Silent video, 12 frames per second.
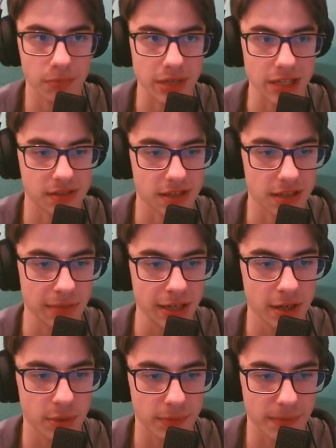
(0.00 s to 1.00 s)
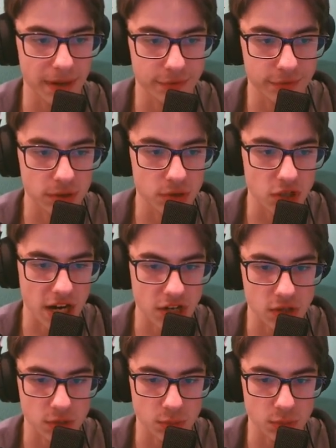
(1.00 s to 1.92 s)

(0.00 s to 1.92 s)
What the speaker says: B team, we've made a few changes.